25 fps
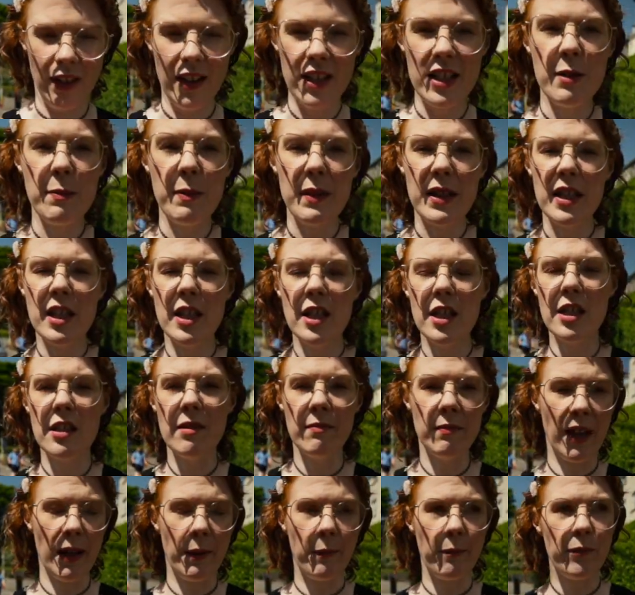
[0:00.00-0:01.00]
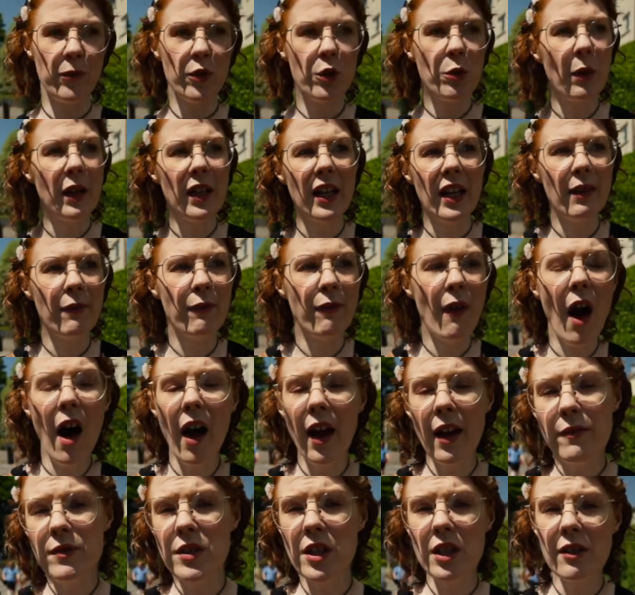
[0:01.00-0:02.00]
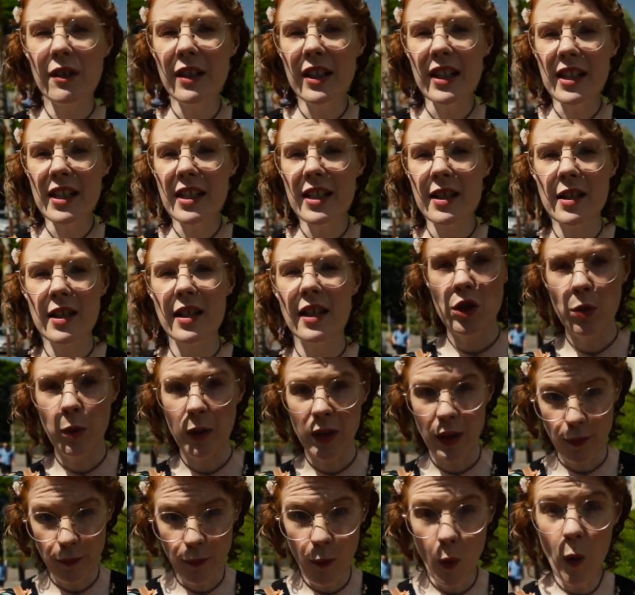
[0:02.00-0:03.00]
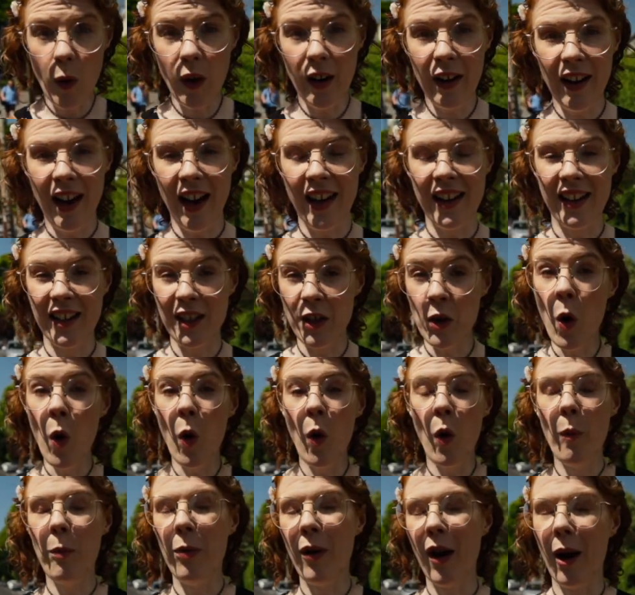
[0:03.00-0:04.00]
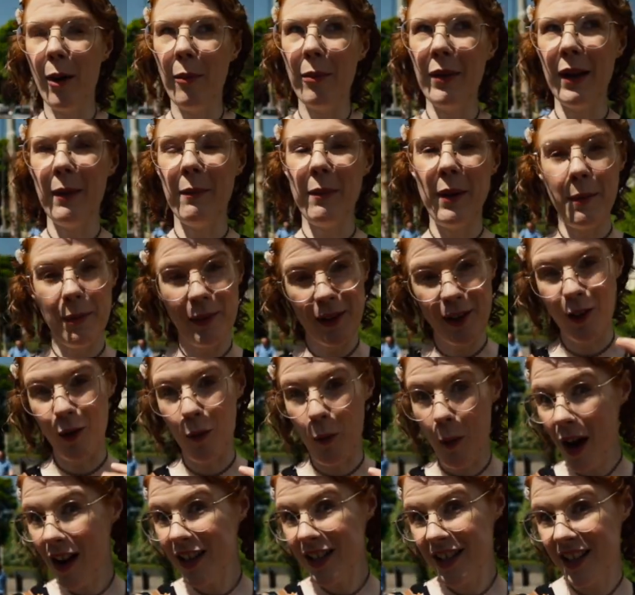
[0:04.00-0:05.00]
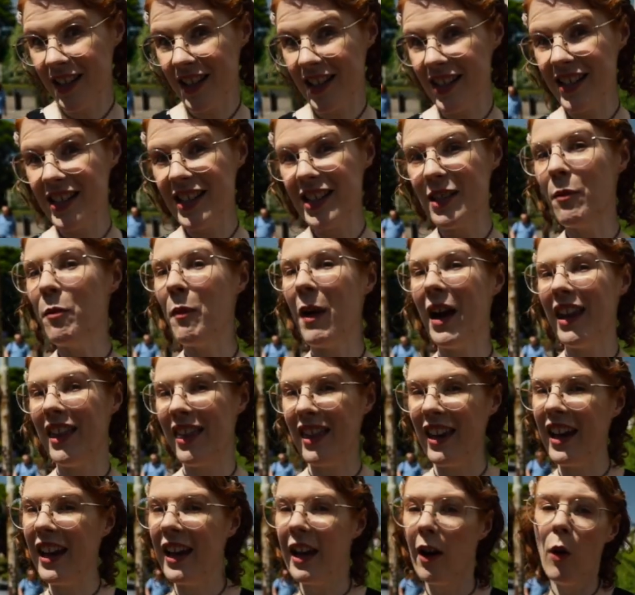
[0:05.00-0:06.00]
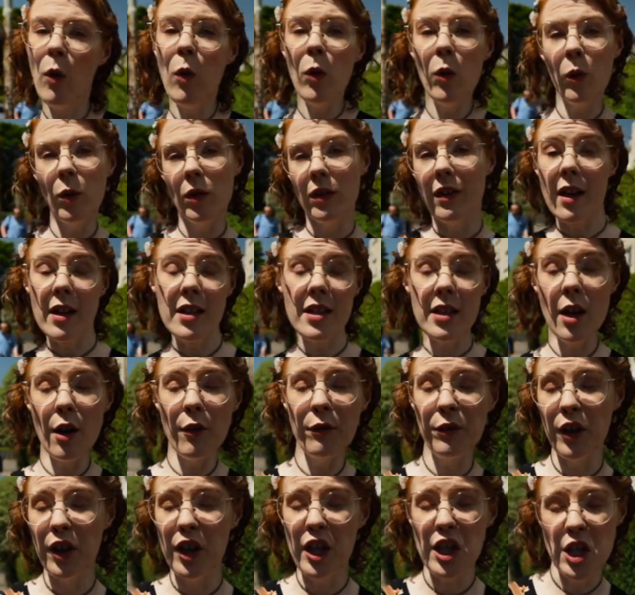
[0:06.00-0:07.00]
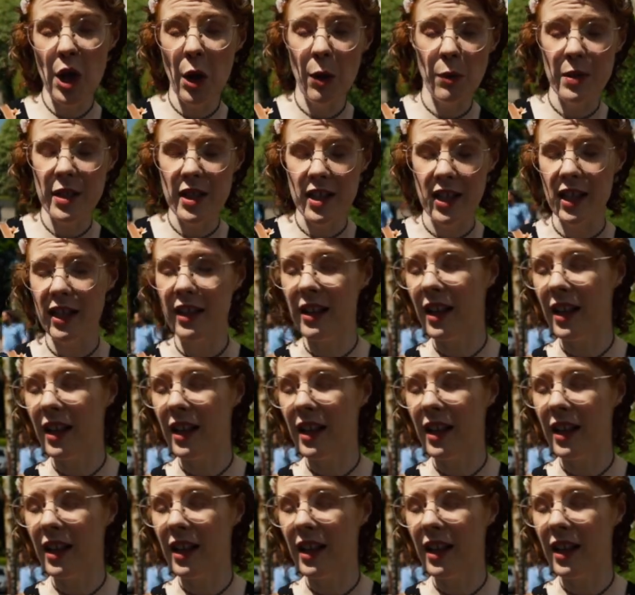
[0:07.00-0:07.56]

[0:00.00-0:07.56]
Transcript: It's been like 25 degrees, 24, and I know probably people that are watching this might think, oh, that's not very toasty.